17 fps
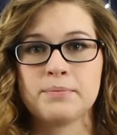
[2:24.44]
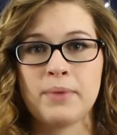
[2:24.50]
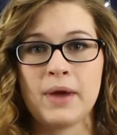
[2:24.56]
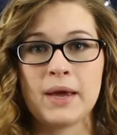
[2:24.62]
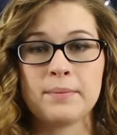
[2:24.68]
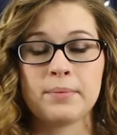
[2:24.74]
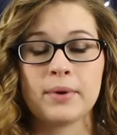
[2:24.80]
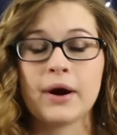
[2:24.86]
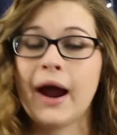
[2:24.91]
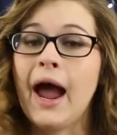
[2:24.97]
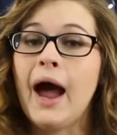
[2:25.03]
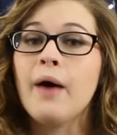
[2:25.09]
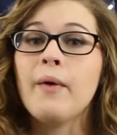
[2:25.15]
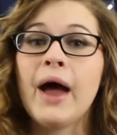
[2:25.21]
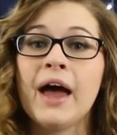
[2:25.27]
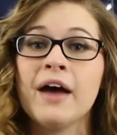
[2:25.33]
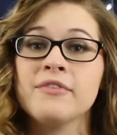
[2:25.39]
of paper.
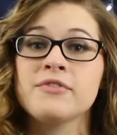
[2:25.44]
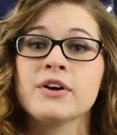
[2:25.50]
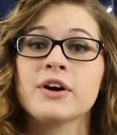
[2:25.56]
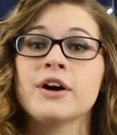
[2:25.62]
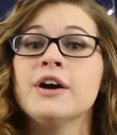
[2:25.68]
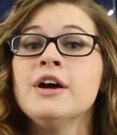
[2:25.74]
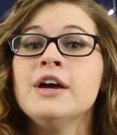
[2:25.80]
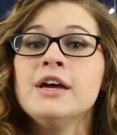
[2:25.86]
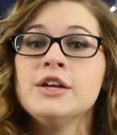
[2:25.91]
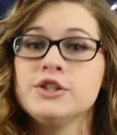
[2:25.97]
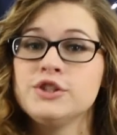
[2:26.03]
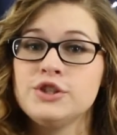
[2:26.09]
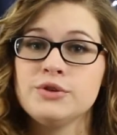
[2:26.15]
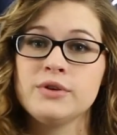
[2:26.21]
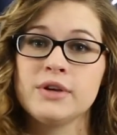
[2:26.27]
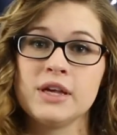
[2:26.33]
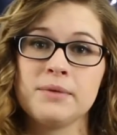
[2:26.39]
However,
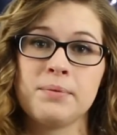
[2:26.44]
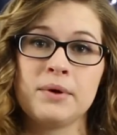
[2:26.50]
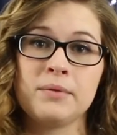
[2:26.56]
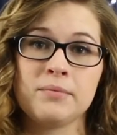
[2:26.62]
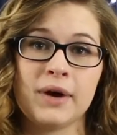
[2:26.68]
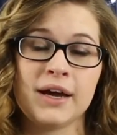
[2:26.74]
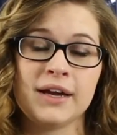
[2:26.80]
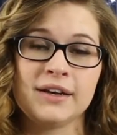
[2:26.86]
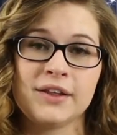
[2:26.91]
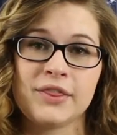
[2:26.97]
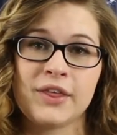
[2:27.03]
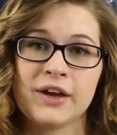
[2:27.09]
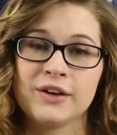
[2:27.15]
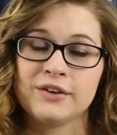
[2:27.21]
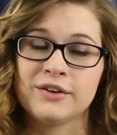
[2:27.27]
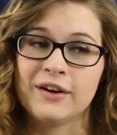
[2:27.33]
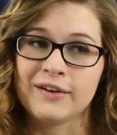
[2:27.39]
do keep in mind
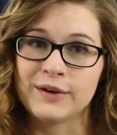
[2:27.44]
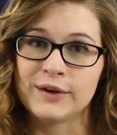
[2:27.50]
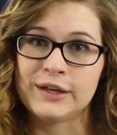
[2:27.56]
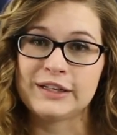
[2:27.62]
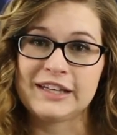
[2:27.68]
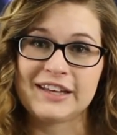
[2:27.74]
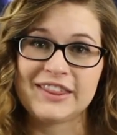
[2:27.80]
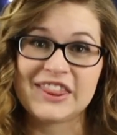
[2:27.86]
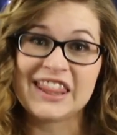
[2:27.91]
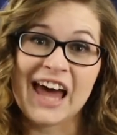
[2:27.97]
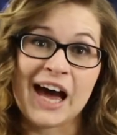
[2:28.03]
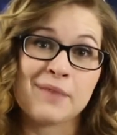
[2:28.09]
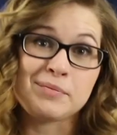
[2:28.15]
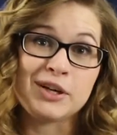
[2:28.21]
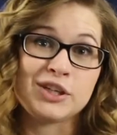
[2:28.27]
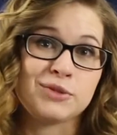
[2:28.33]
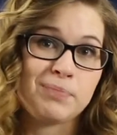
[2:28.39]
that you're not going to need
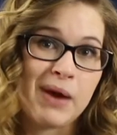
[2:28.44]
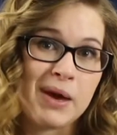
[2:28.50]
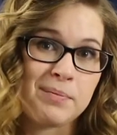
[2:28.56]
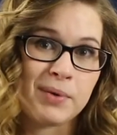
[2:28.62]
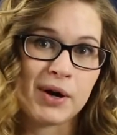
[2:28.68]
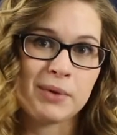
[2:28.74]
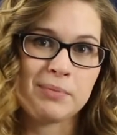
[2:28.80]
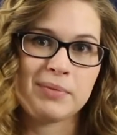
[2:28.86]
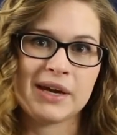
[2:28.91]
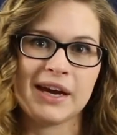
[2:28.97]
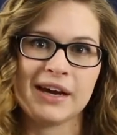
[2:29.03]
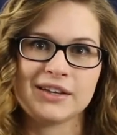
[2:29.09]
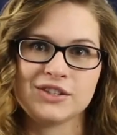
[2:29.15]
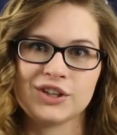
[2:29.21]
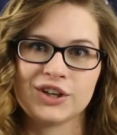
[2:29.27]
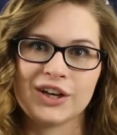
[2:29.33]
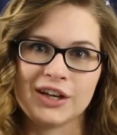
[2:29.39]
that much paper
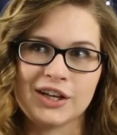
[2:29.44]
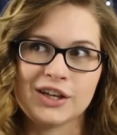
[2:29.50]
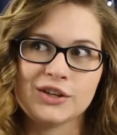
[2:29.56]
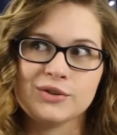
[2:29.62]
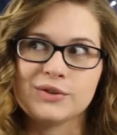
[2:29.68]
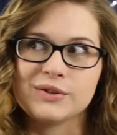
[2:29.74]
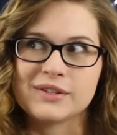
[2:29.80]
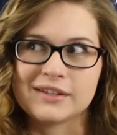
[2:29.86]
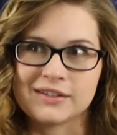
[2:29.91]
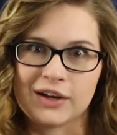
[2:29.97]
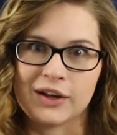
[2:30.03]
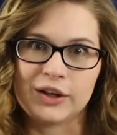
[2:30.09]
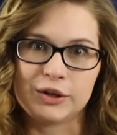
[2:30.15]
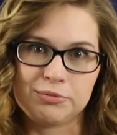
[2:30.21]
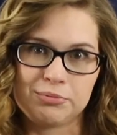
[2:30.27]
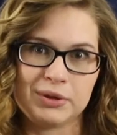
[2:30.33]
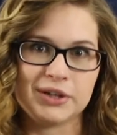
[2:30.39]
because you're going to use
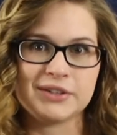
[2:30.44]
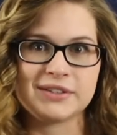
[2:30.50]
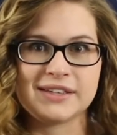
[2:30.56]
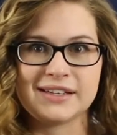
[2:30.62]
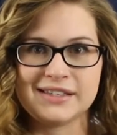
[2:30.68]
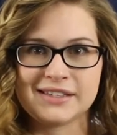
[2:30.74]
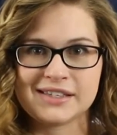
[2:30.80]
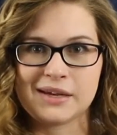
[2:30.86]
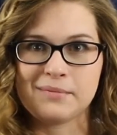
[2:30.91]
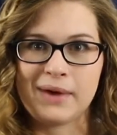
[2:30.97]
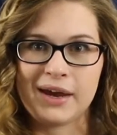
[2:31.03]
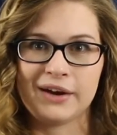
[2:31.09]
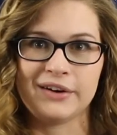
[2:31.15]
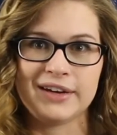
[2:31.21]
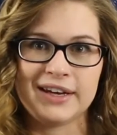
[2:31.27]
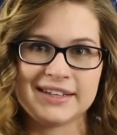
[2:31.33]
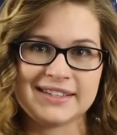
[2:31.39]
dollar bills in some
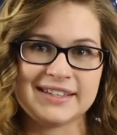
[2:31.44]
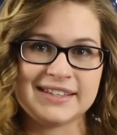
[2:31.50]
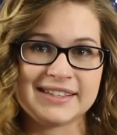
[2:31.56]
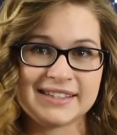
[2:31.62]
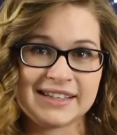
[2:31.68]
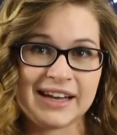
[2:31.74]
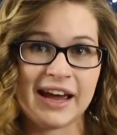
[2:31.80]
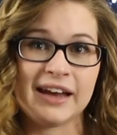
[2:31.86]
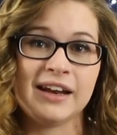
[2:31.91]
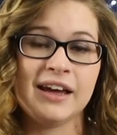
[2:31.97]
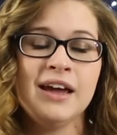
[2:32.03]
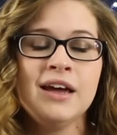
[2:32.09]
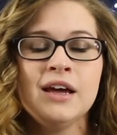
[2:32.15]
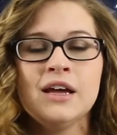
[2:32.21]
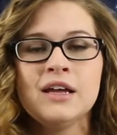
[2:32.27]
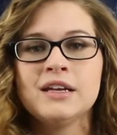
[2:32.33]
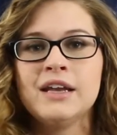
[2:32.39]
areas instead.
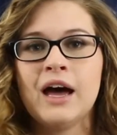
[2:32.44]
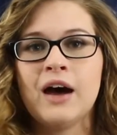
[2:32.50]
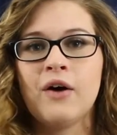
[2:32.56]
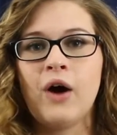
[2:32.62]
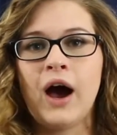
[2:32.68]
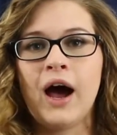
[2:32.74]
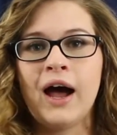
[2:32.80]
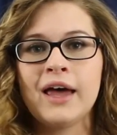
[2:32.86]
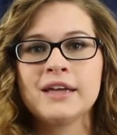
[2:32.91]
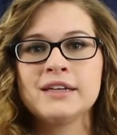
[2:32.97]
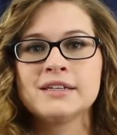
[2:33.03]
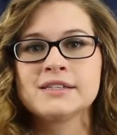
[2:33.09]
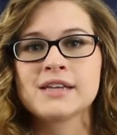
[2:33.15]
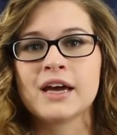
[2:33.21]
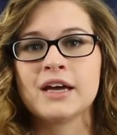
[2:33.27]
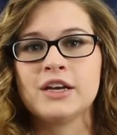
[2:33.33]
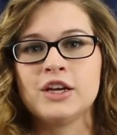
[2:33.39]
Now, I
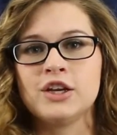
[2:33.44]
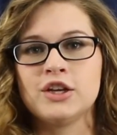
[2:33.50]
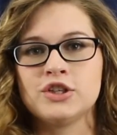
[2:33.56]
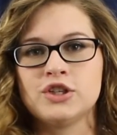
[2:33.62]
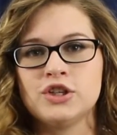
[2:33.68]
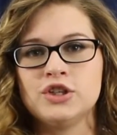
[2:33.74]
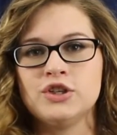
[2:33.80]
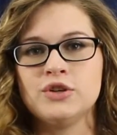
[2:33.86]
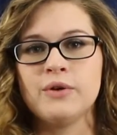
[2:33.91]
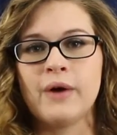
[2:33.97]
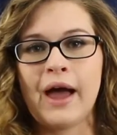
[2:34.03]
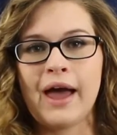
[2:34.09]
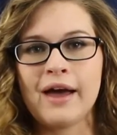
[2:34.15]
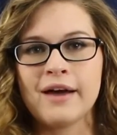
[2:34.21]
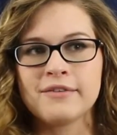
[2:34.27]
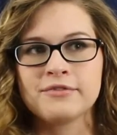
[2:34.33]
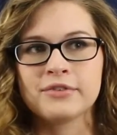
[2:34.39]
decided to do
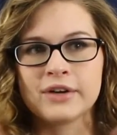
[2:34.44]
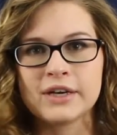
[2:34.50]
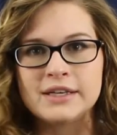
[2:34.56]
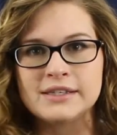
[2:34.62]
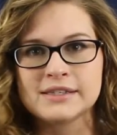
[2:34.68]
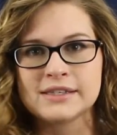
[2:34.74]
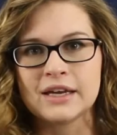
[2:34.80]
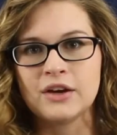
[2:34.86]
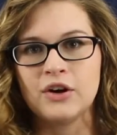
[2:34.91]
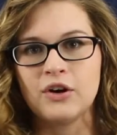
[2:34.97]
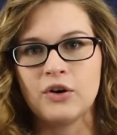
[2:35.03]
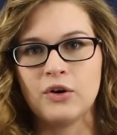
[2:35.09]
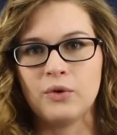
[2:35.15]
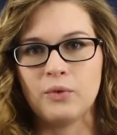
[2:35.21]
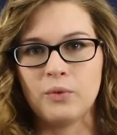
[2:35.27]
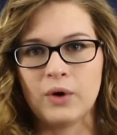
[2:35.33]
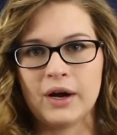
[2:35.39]
every
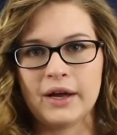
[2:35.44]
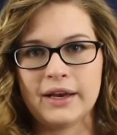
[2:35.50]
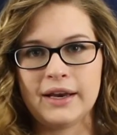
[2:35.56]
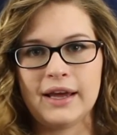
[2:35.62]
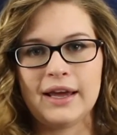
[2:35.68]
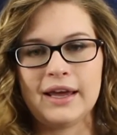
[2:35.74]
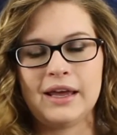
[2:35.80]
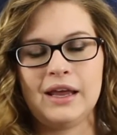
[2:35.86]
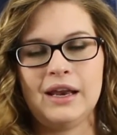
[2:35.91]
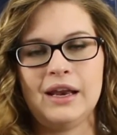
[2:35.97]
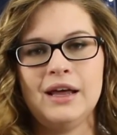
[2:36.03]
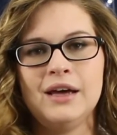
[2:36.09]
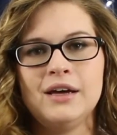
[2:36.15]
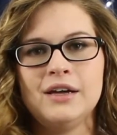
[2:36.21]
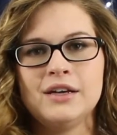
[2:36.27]
single one in